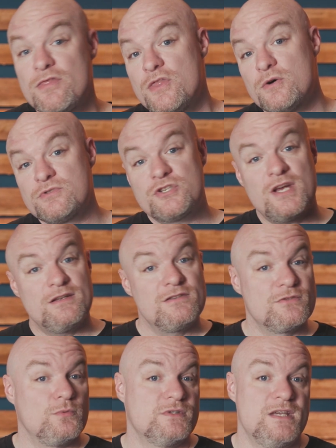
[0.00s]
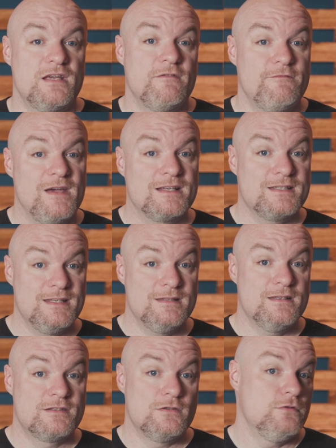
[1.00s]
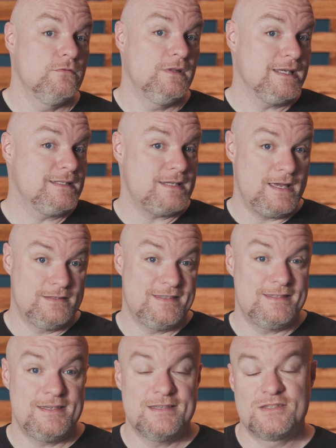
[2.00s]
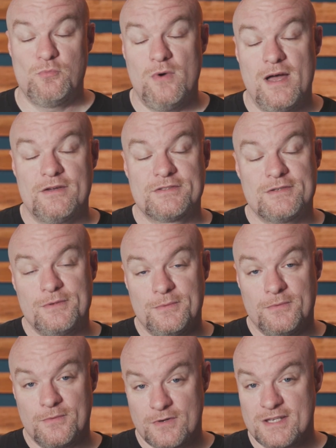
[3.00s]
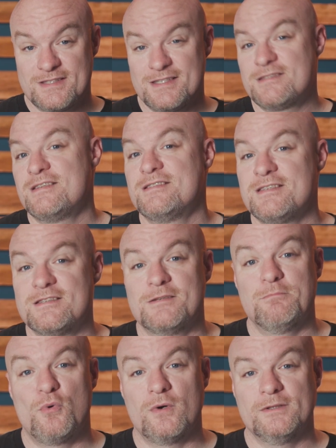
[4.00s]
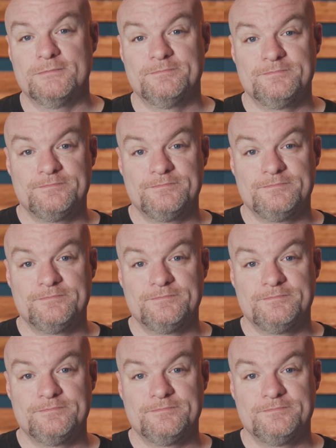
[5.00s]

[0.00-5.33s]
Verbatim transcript: those changes will take effect in this new linked entity as well. So consistency is important.